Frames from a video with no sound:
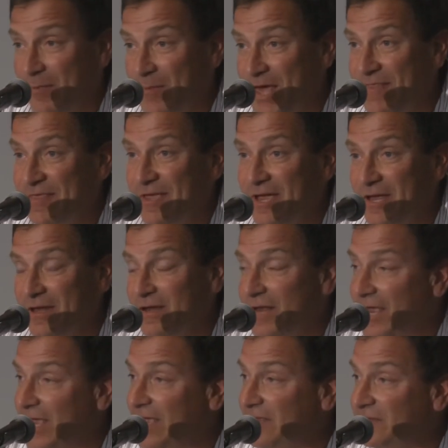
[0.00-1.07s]
Methane
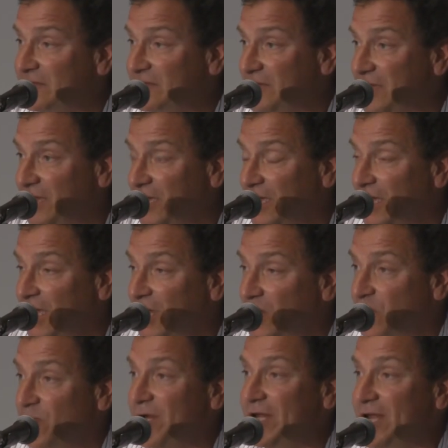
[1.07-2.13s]
has
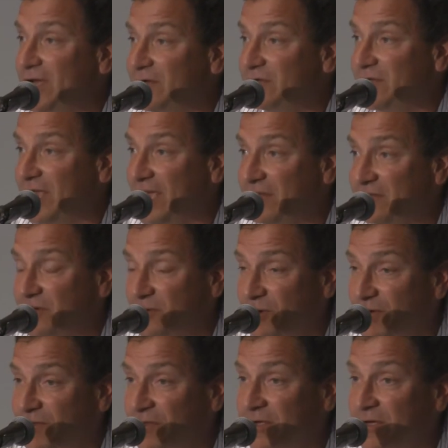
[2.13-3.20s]
a greenhouse gas
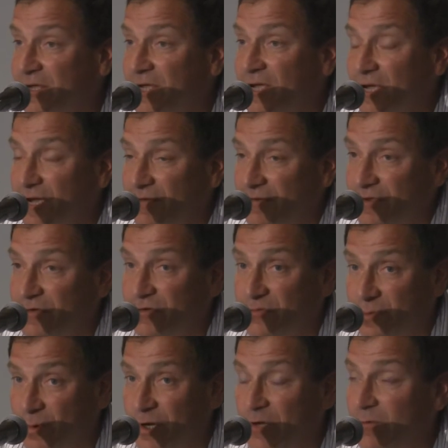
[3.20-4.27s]
equivalent of either
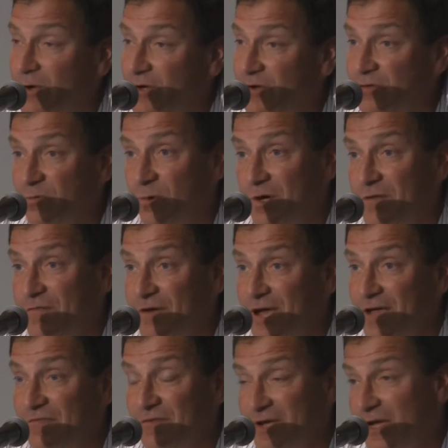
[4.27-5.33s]
21 to
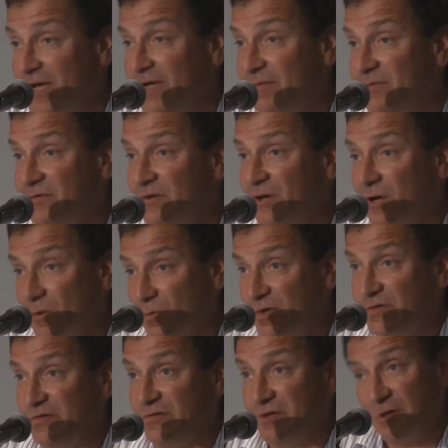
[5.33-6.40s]
25 times
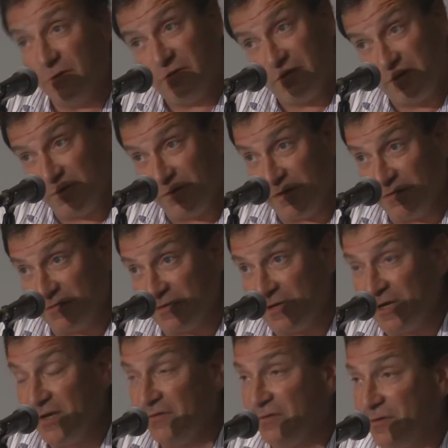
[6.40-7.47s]
what CO2 is.
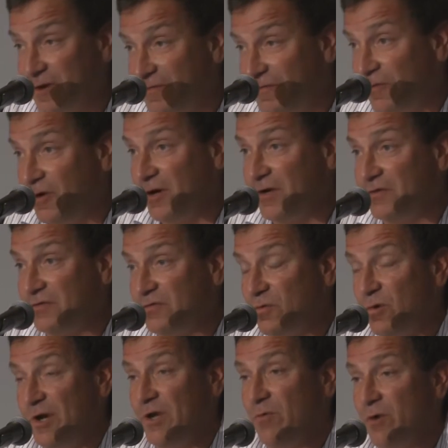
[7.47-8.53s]
So therefore, it's
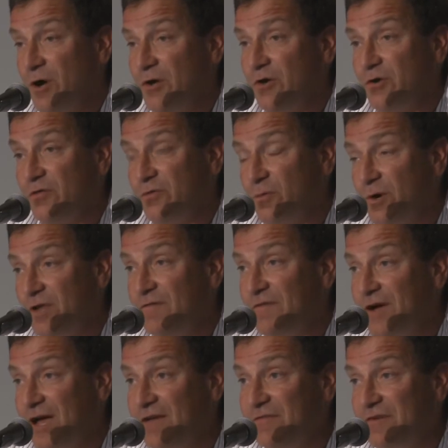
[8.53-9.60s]
21 or
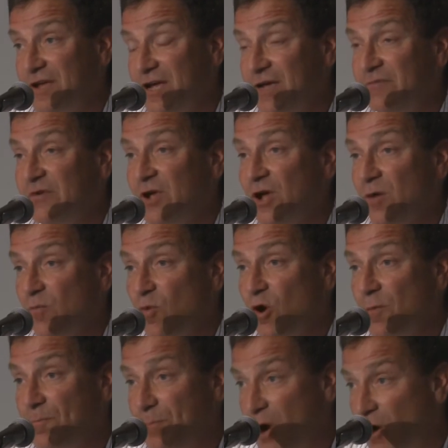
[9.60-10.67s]
25 times
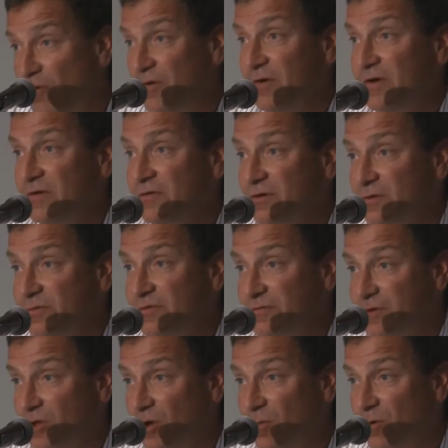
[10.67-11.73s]
more potent in terms
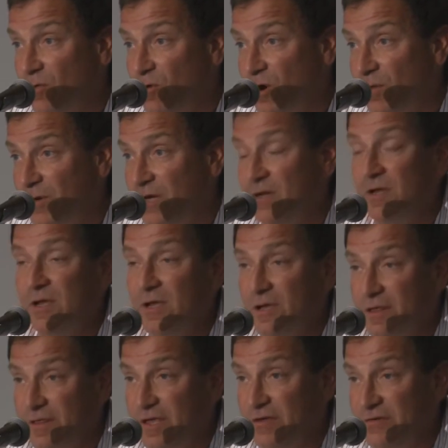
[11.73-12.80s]
of global warming
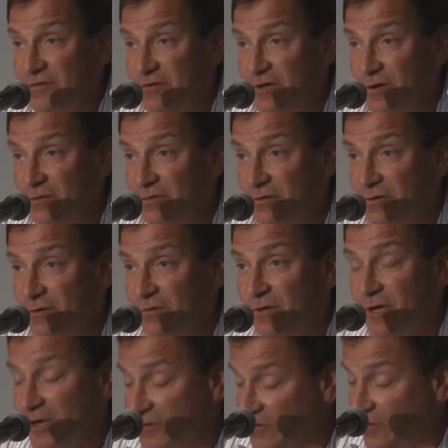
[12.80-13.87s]
than CO2.
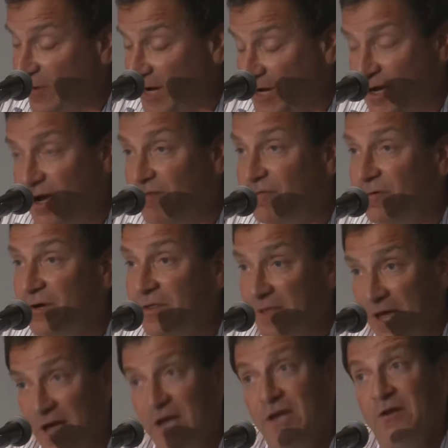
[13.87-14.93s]
So by covering
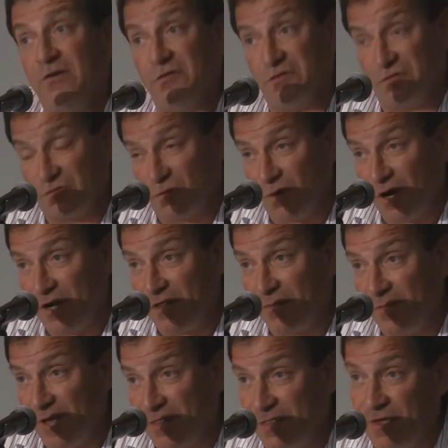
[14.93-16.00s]
that and destroying
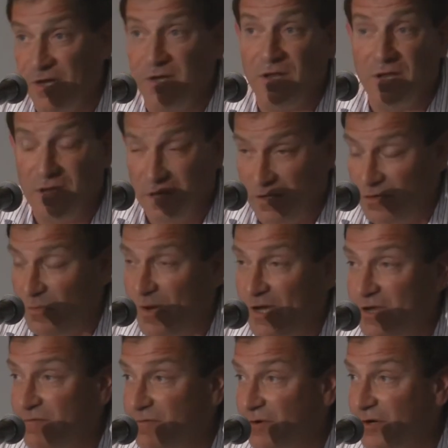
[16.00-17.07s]
the methane, either
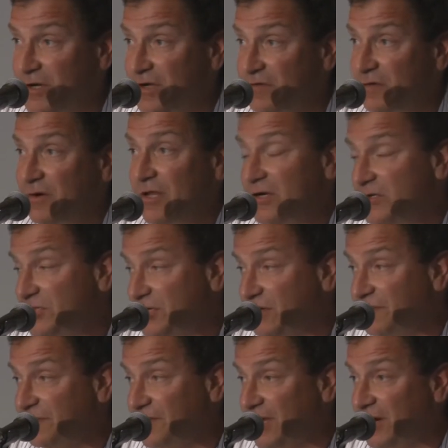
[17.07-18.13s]
by converting it to energy
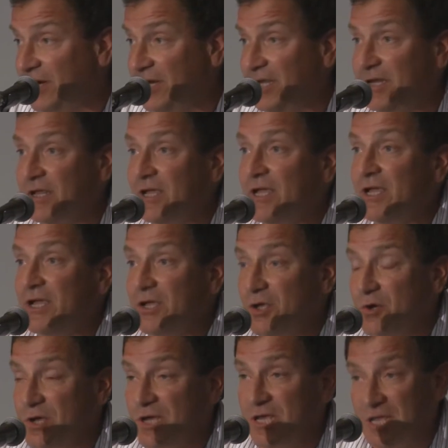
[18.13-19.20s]
or flaring it,
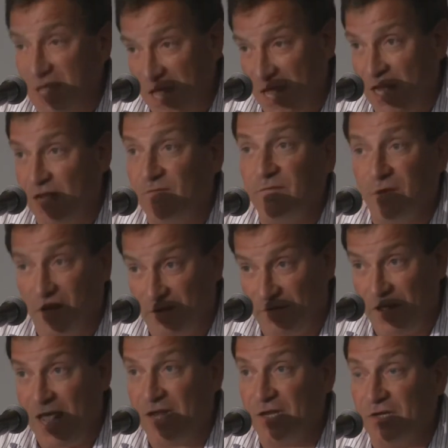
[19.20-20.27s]
you can gain
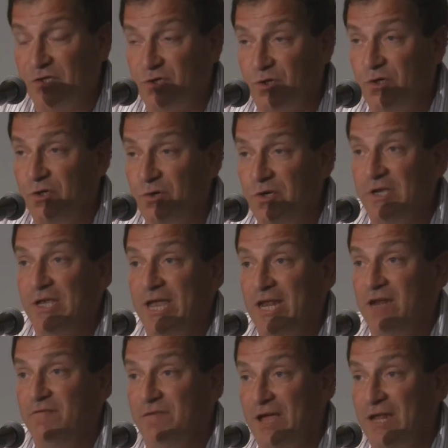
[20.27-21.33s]
advantage, or you can
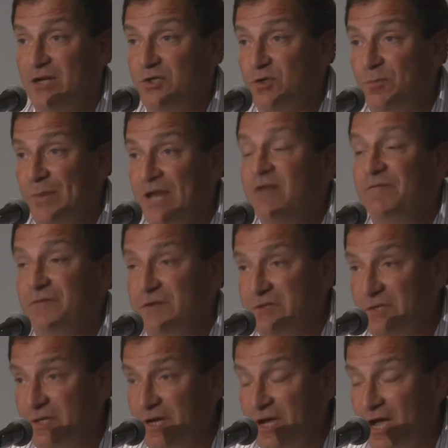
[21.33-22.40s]
gain advantage or benefit
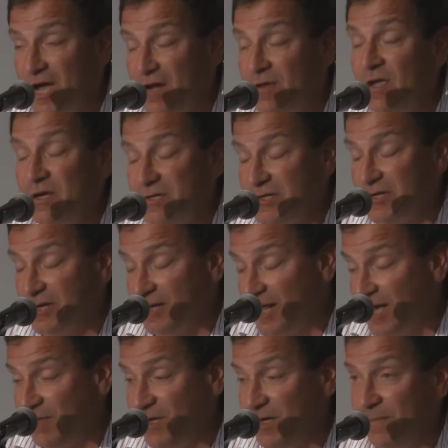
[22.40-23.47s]
to the
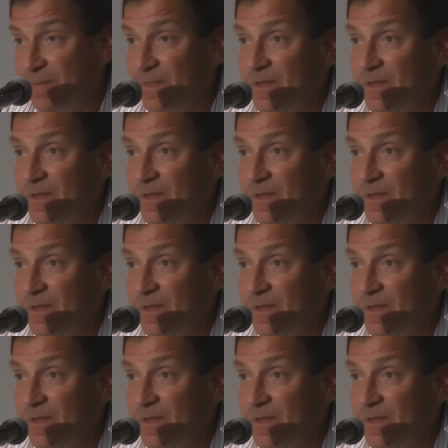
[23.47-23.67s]
climate.